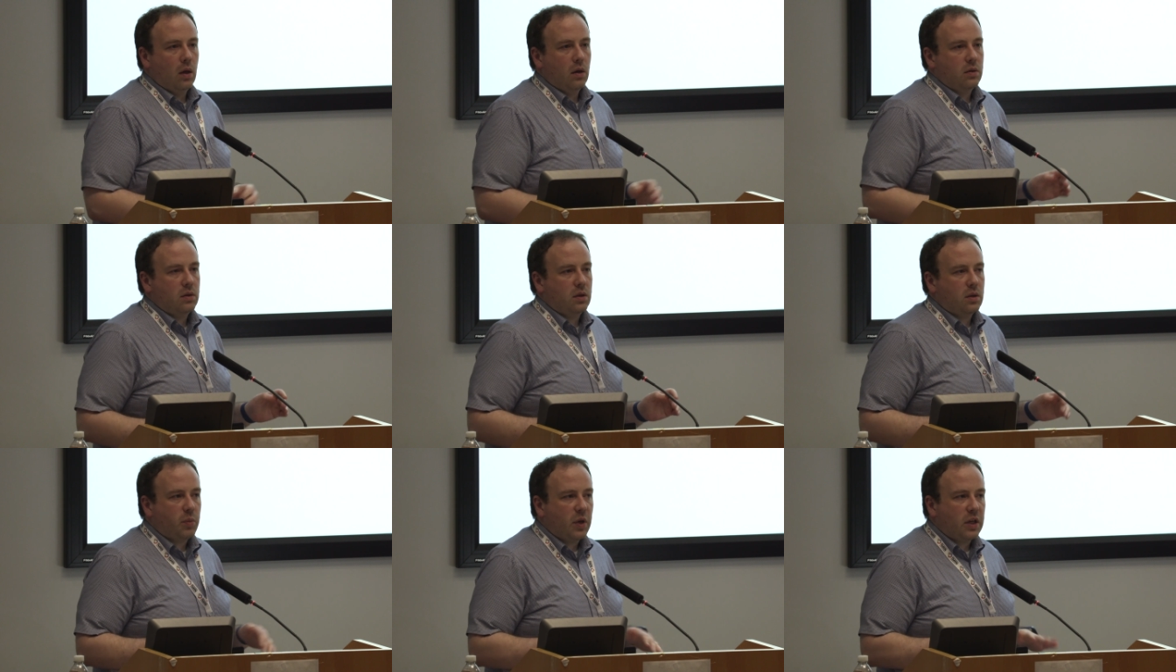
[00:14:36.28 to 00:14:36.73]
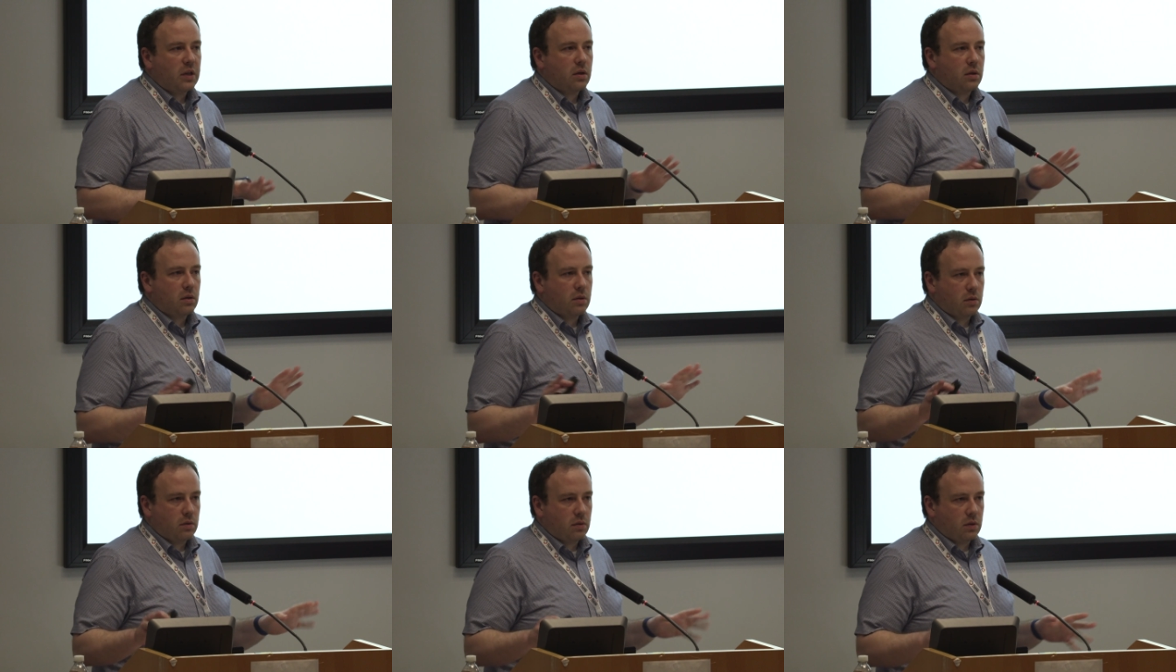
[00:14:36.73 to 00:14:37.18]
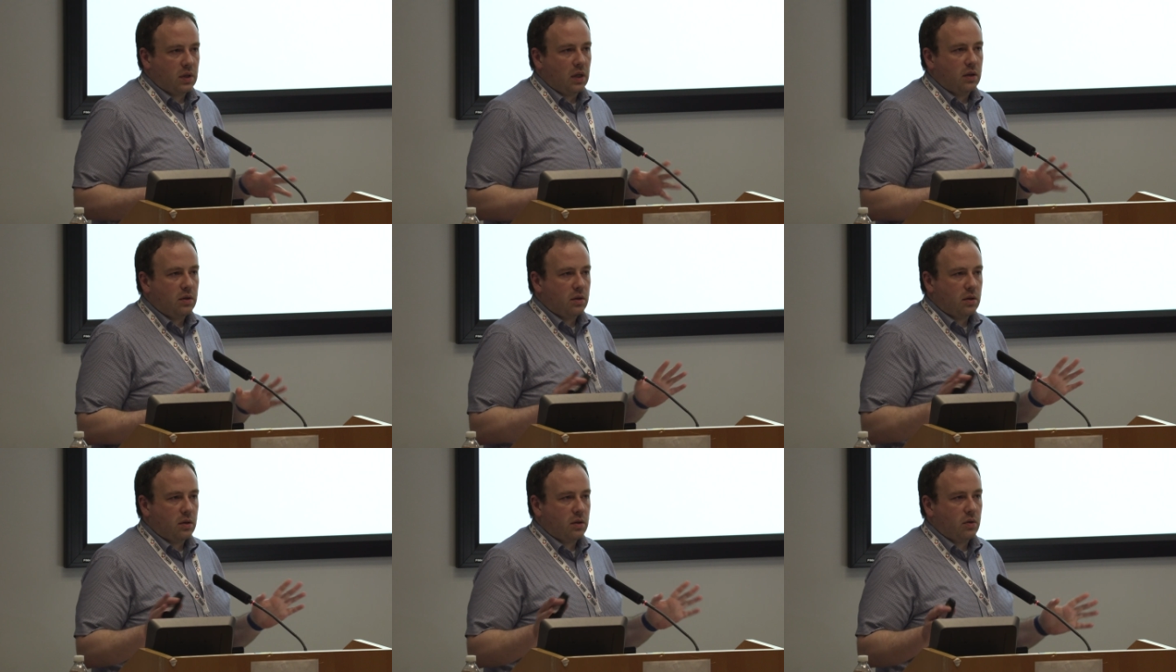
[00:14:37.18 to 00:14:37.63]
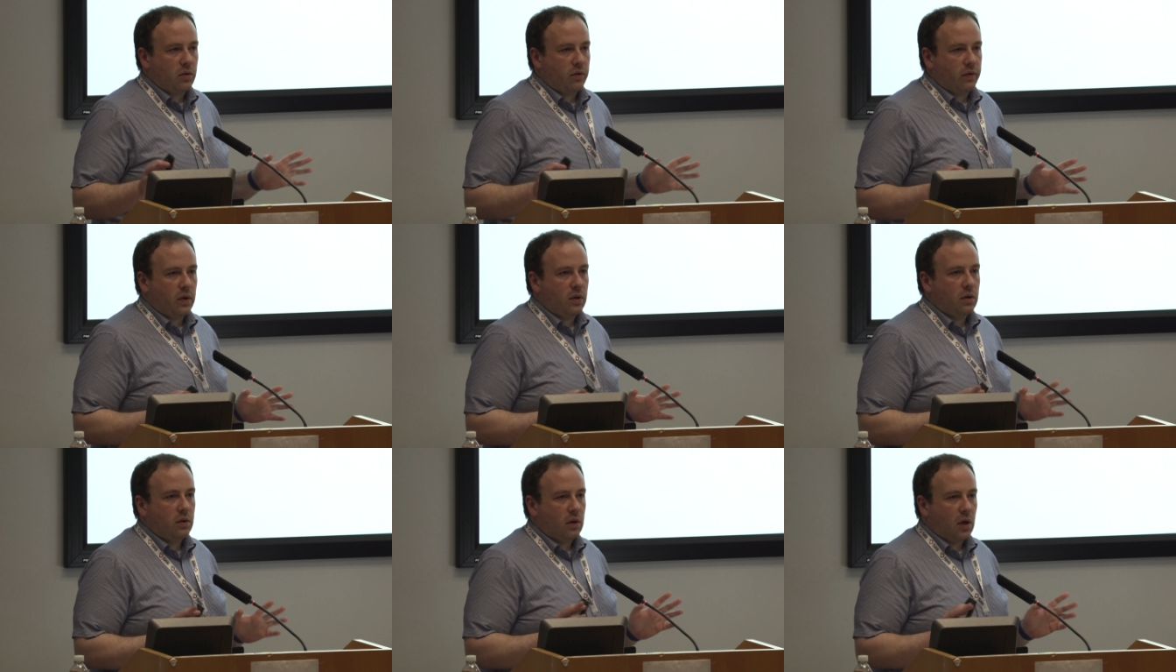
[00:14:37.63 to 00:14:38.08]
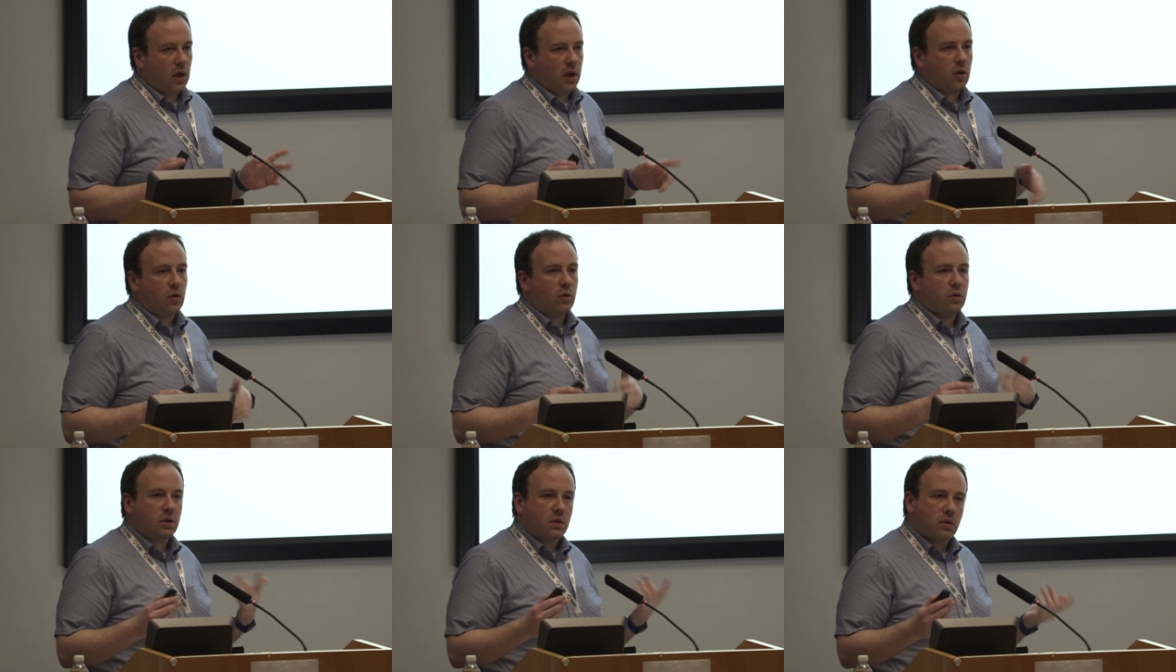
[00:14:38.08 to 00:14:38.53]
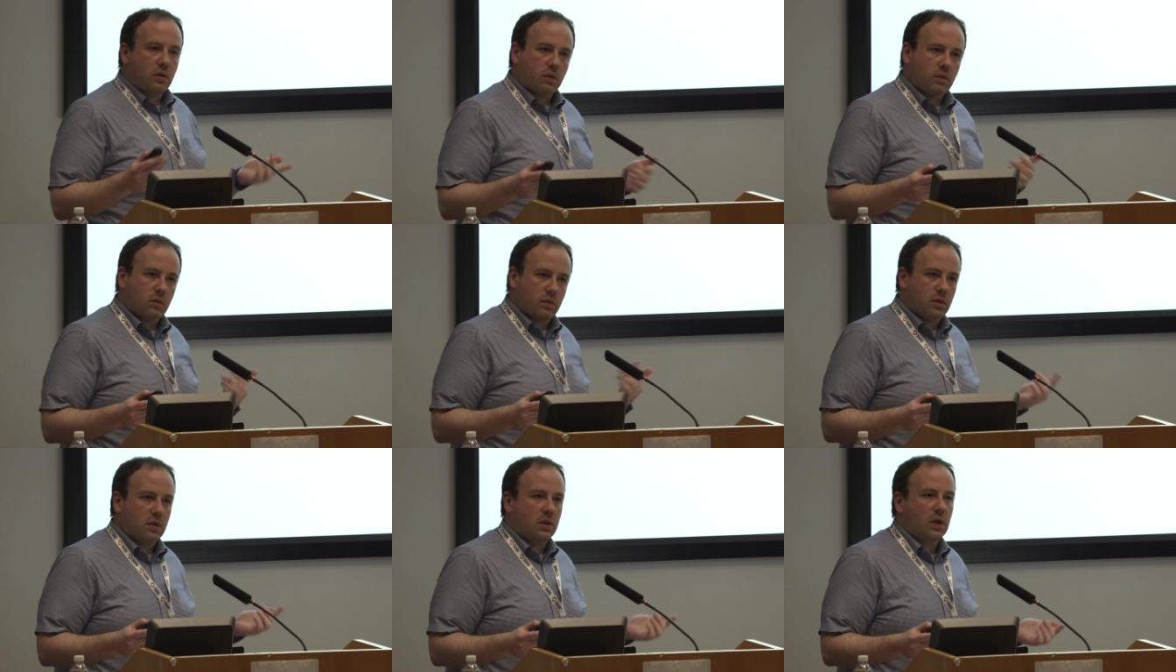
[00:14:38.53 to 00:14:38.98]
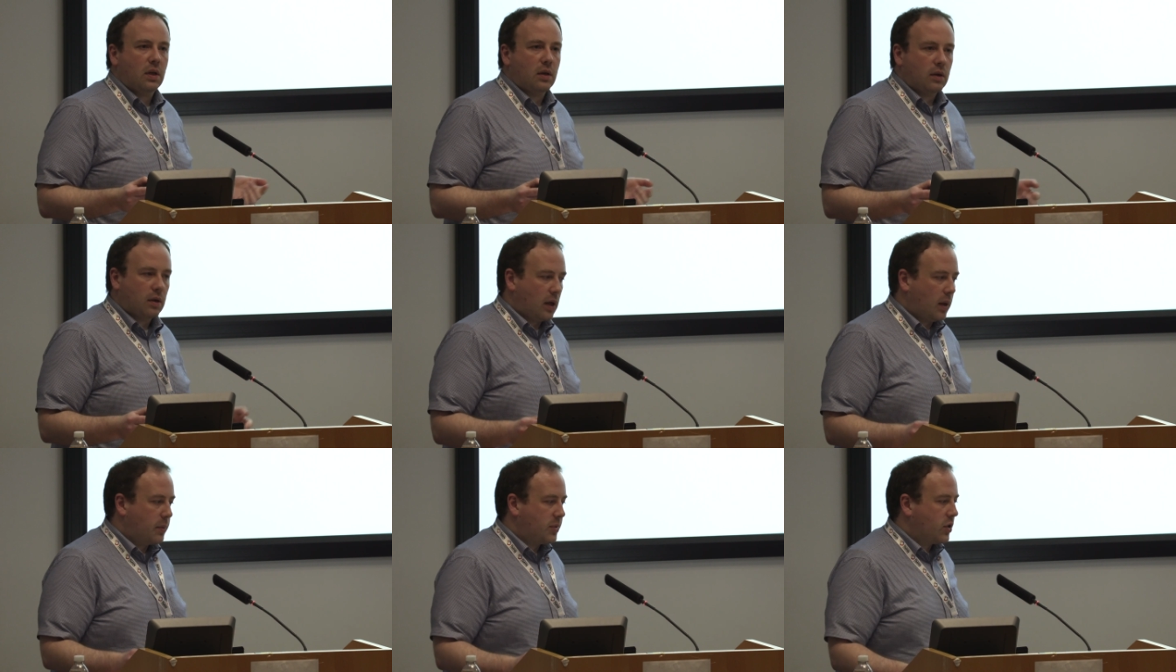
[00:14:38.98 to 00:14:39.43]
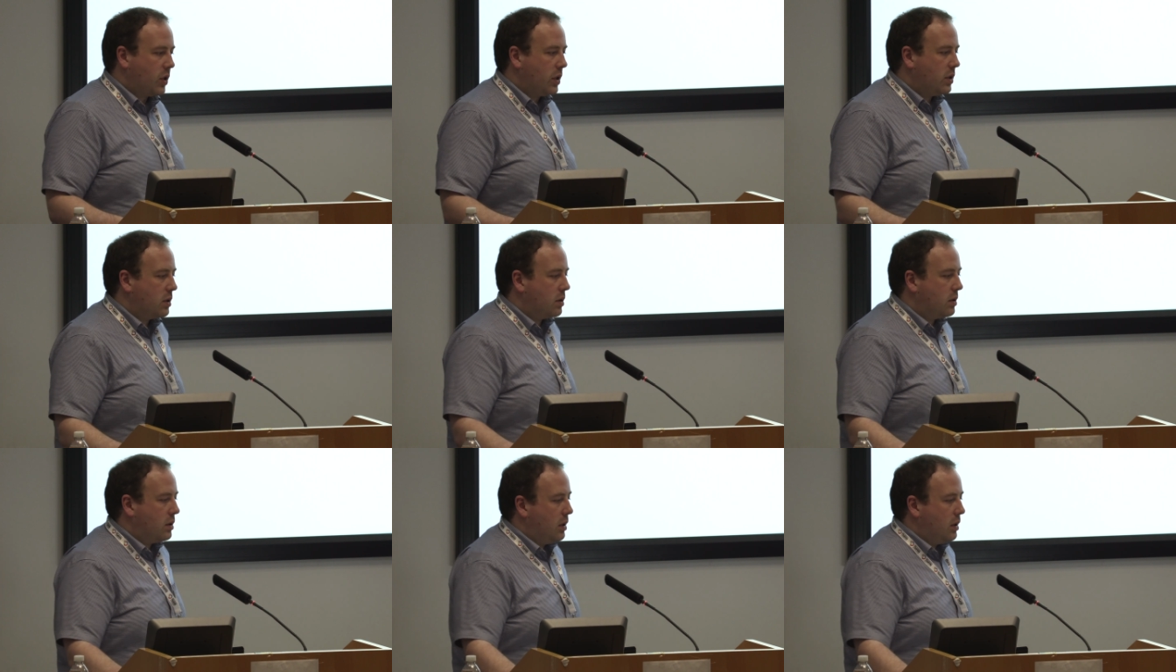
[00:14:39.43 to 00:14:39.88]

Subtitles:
Does this make sense so far? I know it's still abstract.